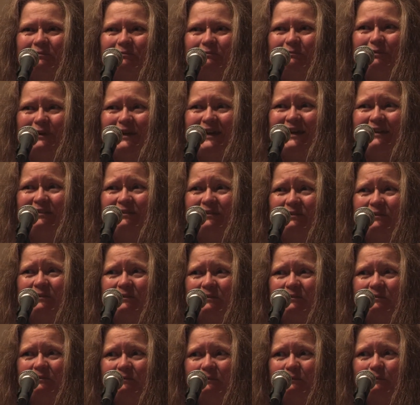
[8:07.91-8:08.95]
We
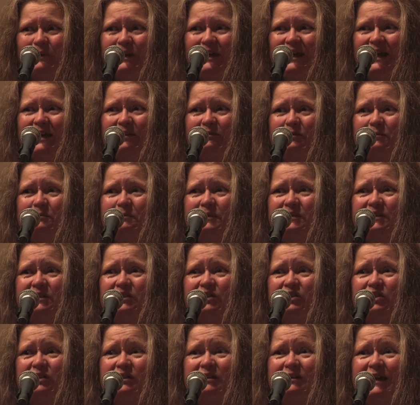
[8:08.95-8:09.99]
we have a
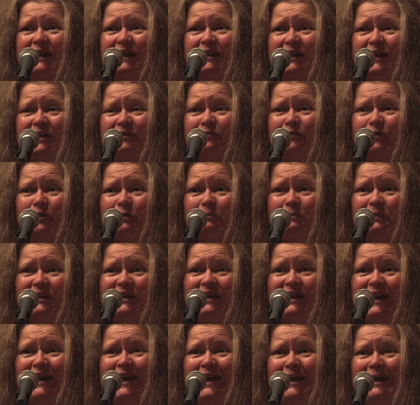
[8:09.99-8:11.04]
petition at
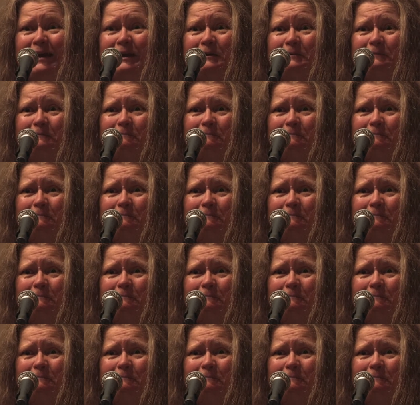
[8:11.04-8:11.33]
FRBA.